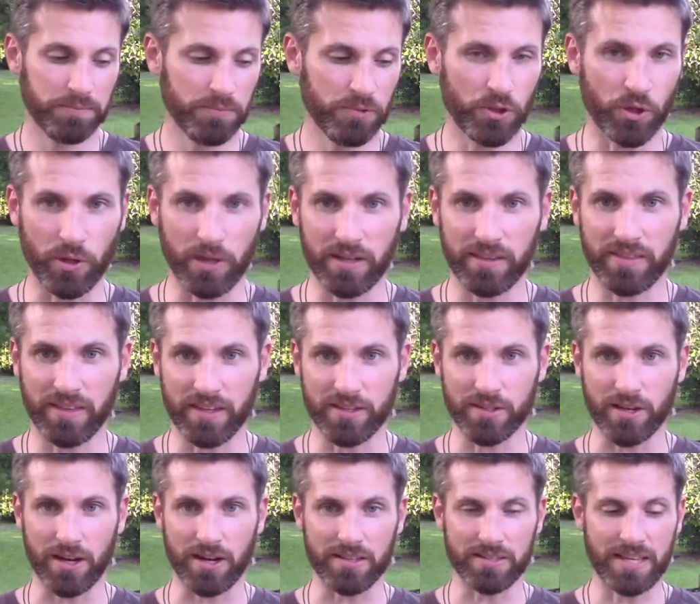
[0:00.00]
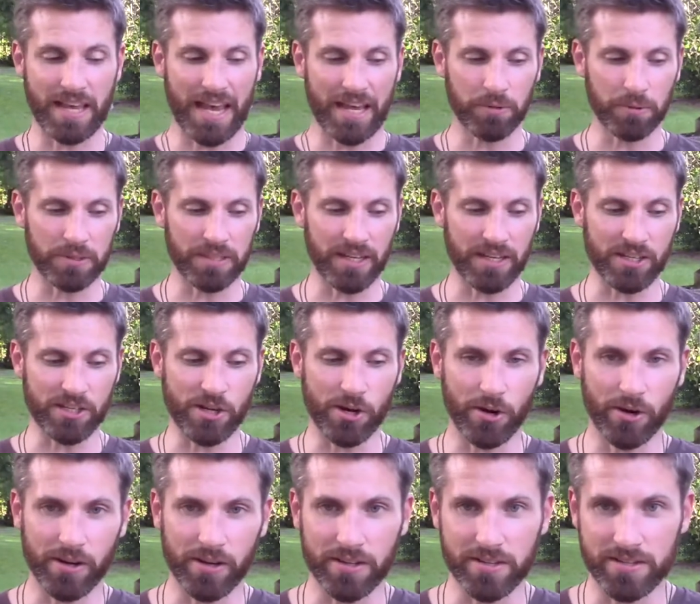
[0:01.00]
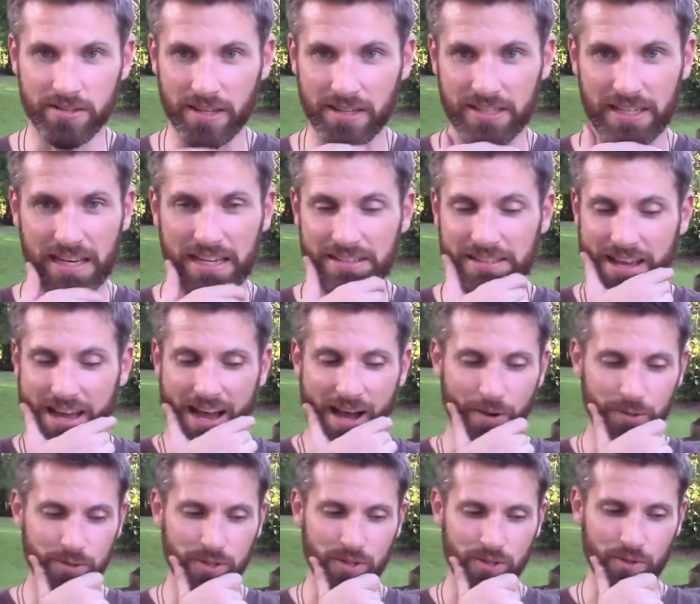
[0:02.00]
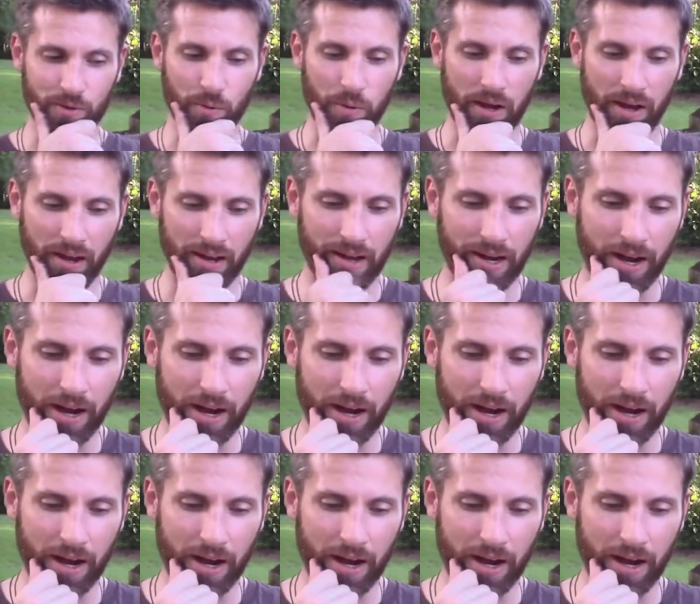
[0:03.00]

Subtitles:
turning things on its head with that Uranus that's 8 houses away.